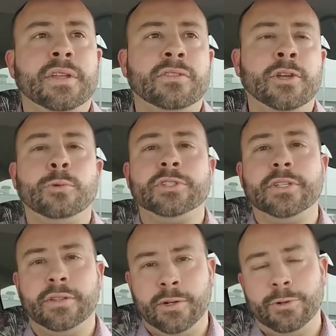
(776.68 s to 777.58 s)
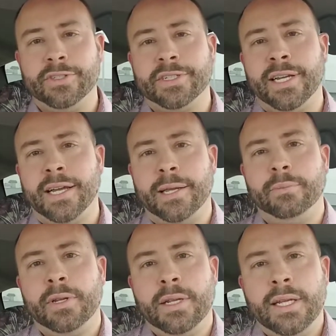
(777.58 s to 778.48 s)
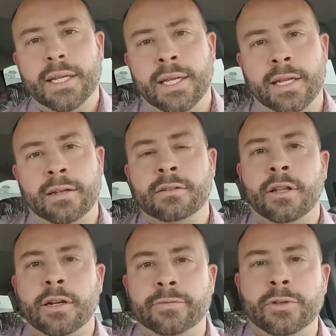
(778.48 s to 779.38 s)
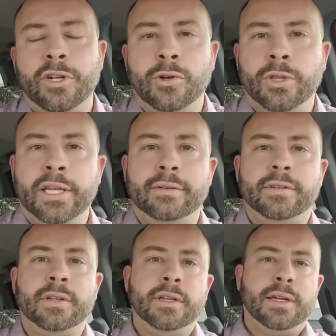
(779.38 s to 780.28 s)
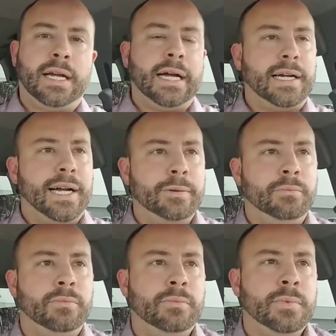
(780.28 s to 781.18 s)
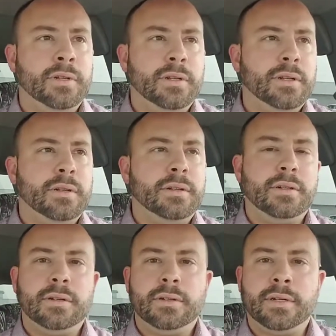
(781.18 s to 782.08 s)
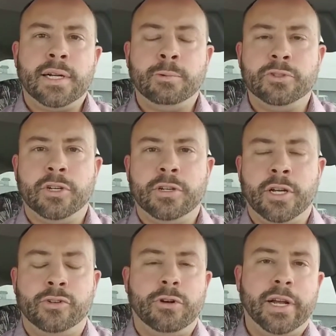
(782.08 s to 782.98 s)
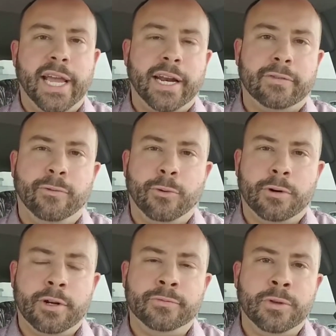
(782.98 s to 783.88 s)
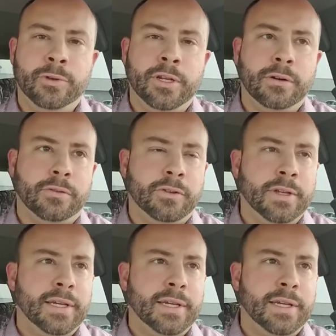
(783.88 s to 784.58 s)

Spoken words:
There was a time, and a lot of you know that I was a drug addict for a few years.